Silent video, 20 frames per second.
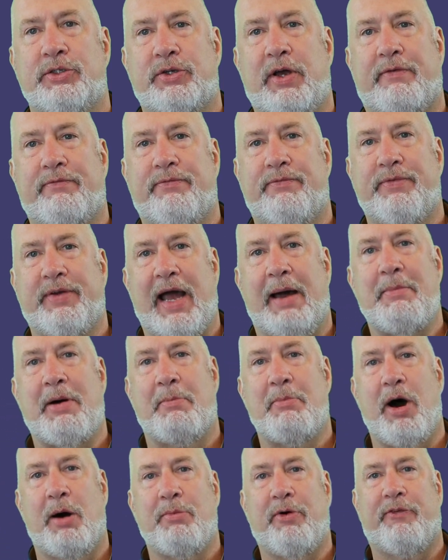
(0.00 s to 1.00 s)
So I've got my
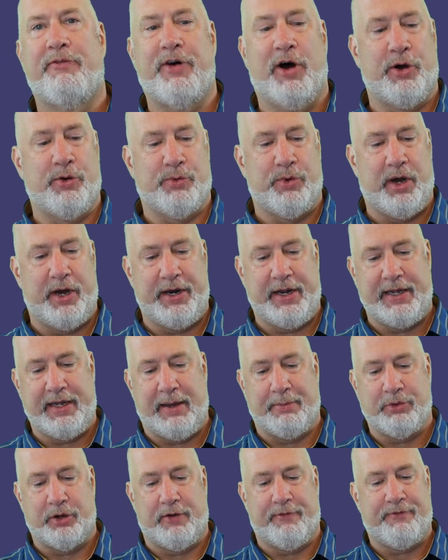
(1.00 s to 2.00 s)
mobile phone
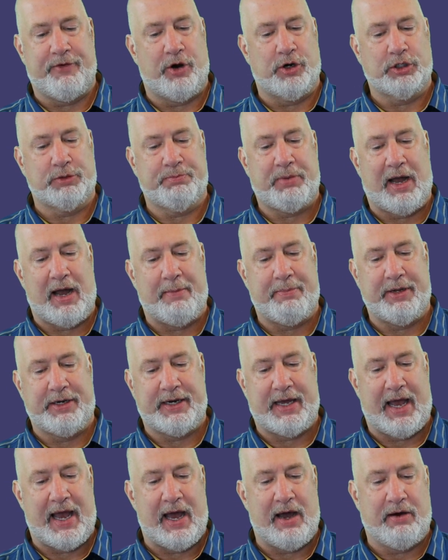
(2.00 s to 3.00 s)
running. I'm going to first pop
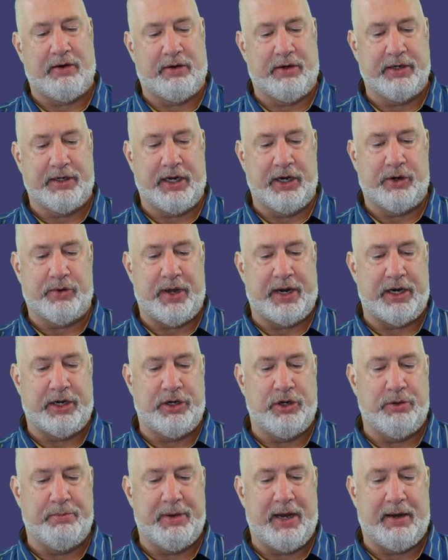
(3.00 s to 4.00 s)
into Outlook and create a
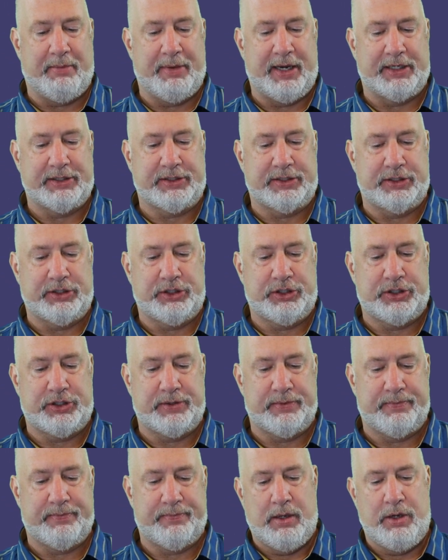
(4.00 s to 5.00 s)
new mail
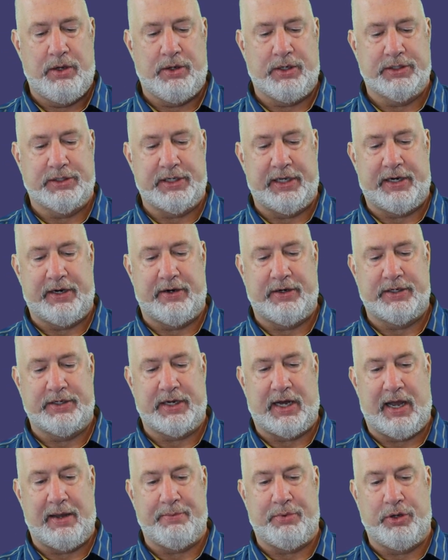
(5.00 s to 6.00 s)
message. You can sit here and
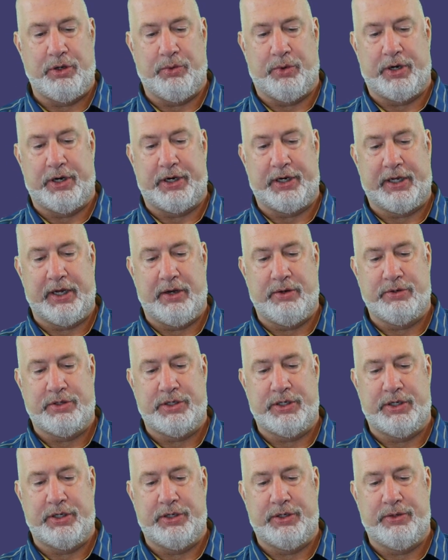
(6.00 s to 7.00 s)
type who you want it to go
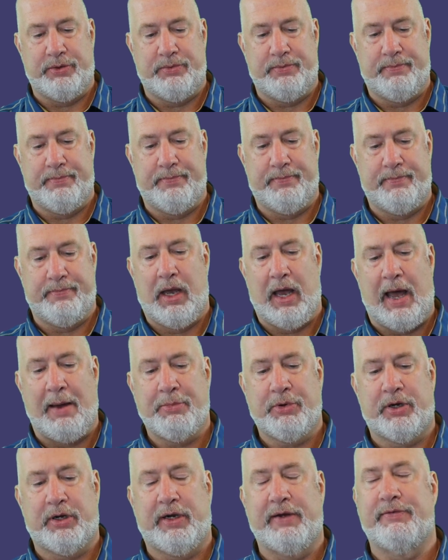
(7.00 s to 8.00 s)
to.
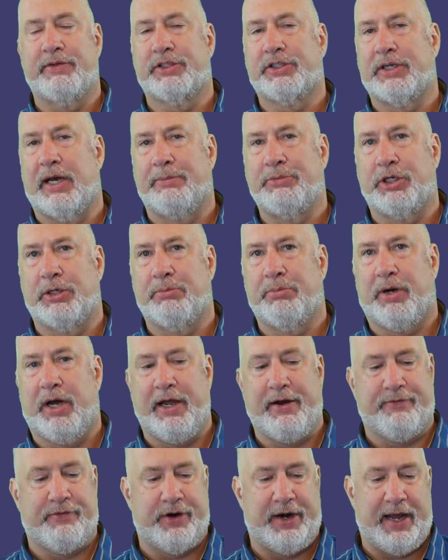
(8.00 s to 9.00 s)
I'm going to leave the subject
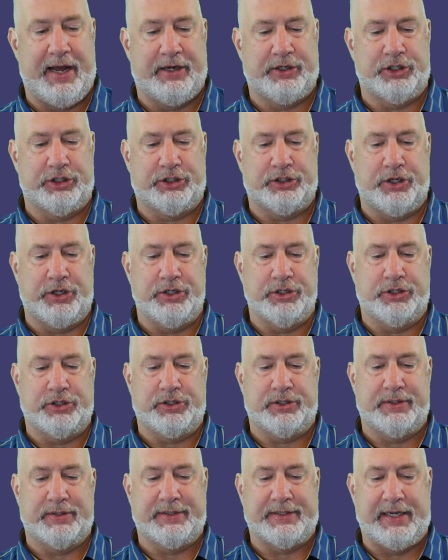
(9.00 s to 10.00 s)
blank for now just so you can
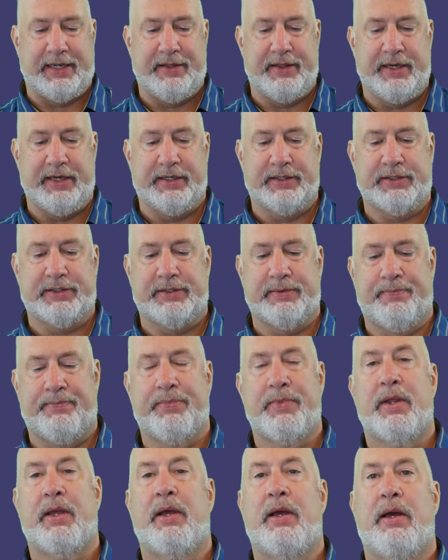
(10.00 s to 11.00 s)
see this.
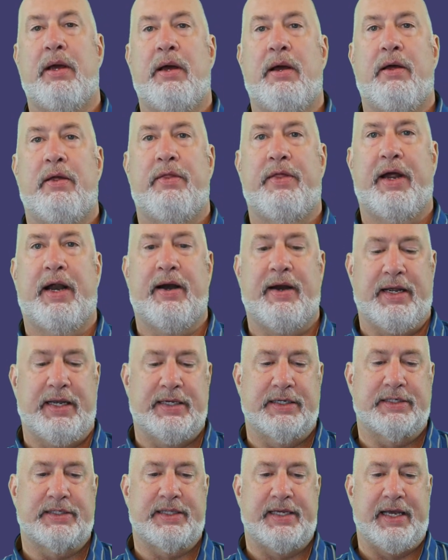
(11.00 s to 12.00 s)
There
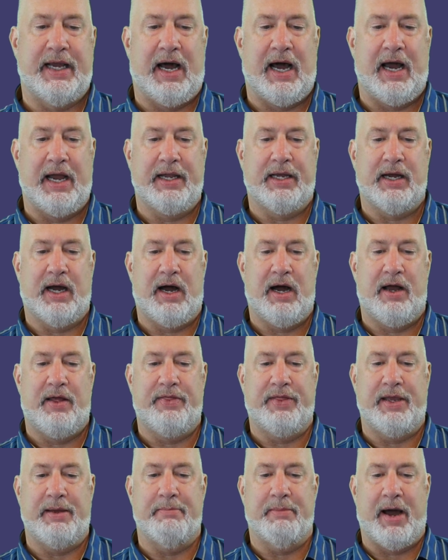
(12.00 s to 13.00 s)
is the
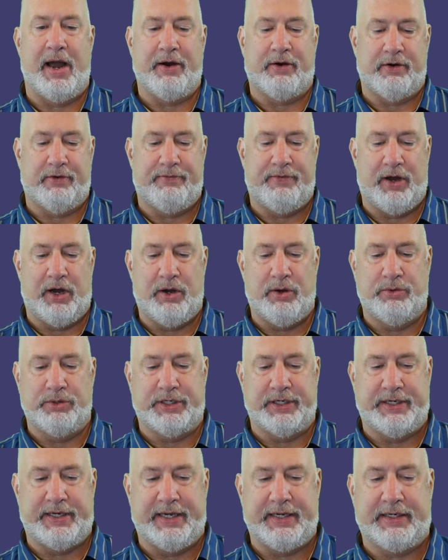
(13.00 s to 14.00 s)
icon, the microphone
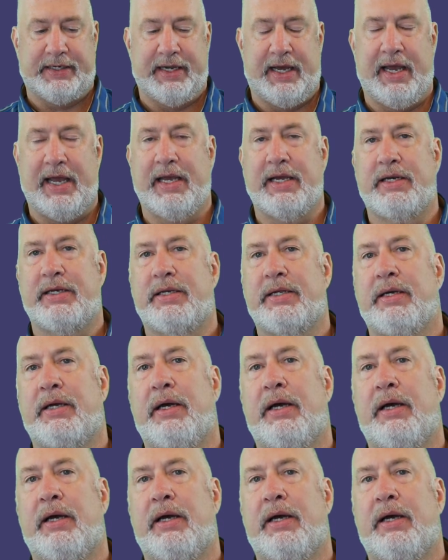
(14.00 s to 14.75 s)
to dictate.